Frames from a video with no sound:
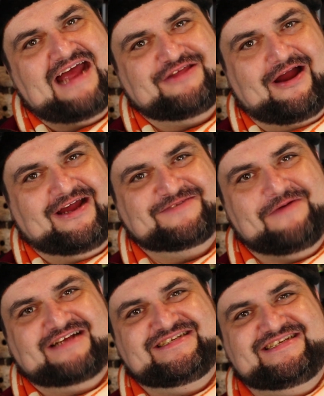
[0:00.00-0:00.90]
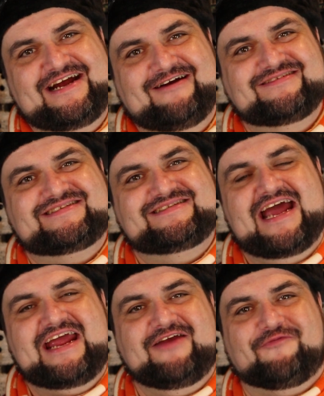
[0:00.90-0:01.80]
Anthonix Maxiteers,
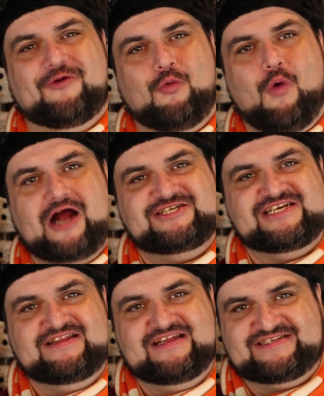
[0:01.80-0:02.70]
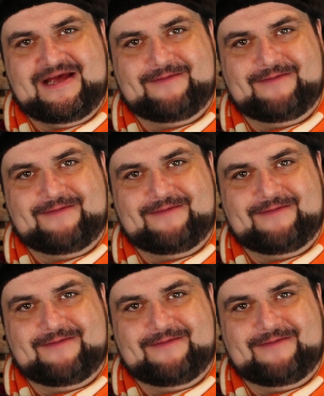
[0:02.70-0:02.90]
thank you for watching this